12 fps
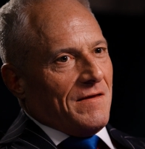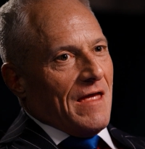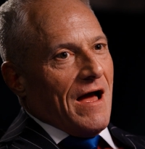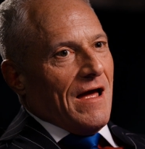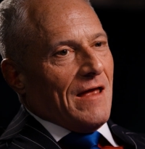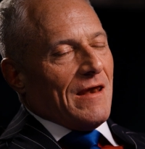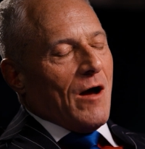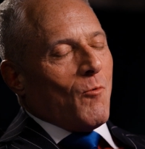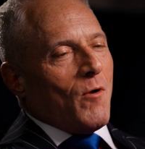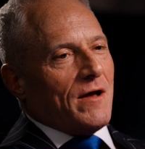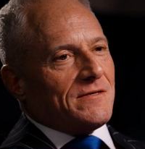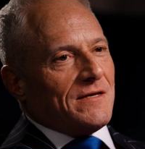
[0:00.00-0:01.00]
Yeah, and now
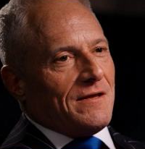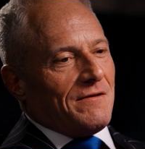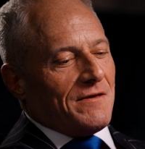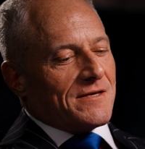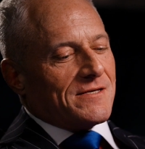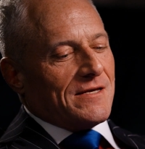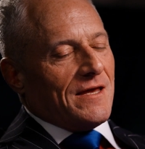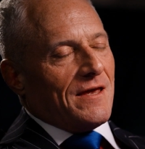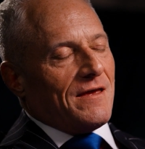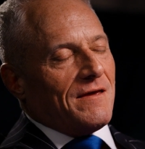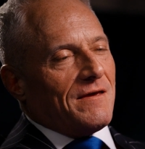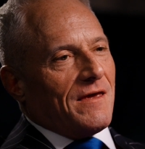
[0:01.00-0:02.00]
what did Ilya
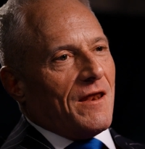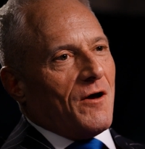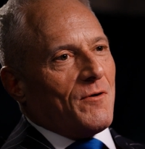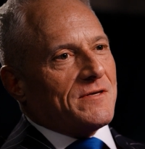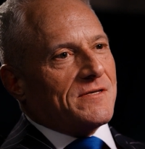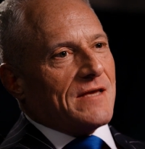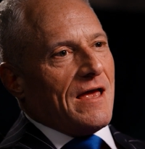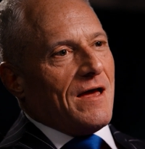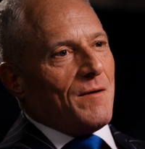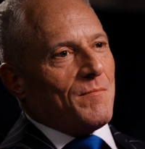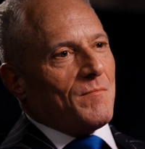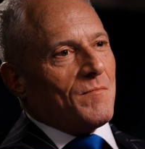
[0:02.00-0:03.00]
see? You know, is
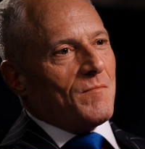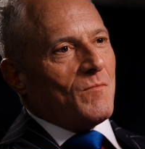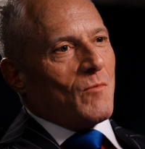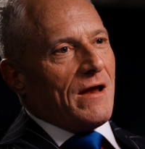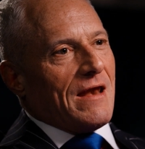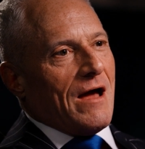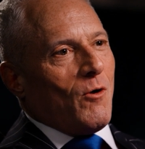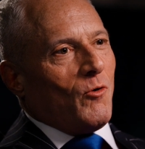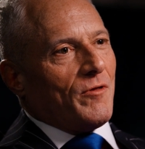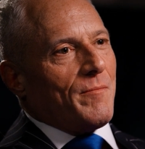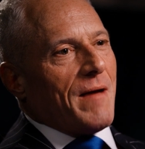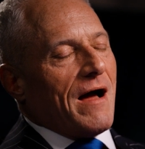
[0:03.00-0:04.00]
Sam right now
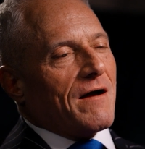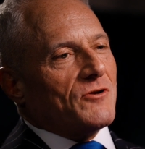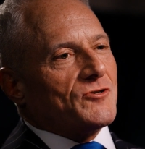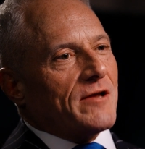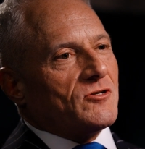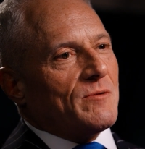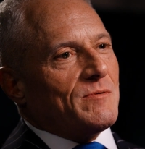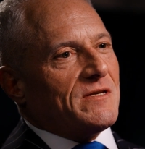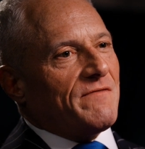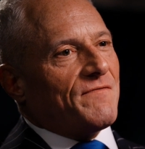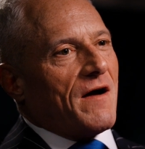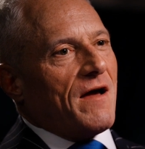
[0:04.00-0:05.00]
holding back on
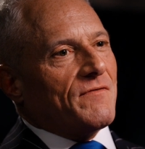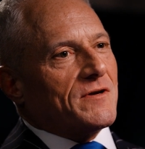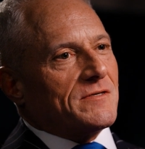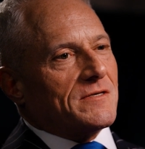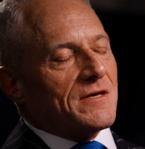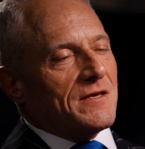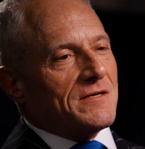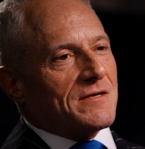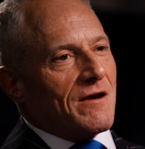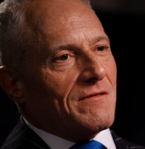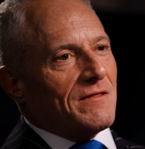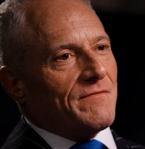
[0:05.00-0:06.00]
ChatGPT five because it's going to
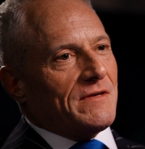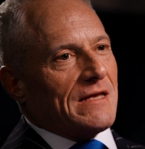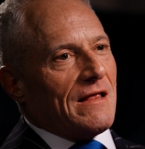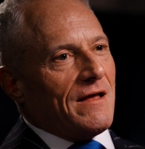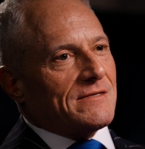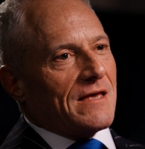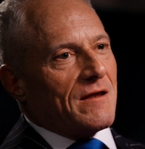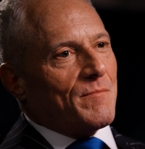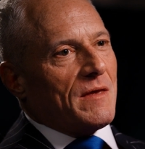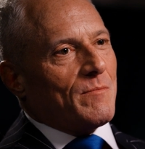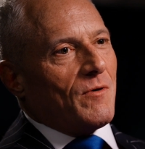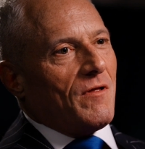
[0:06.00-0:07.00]
scare the living daylights out of
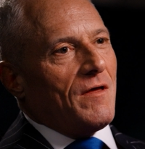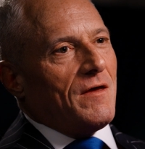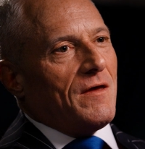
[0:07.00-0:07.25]
people?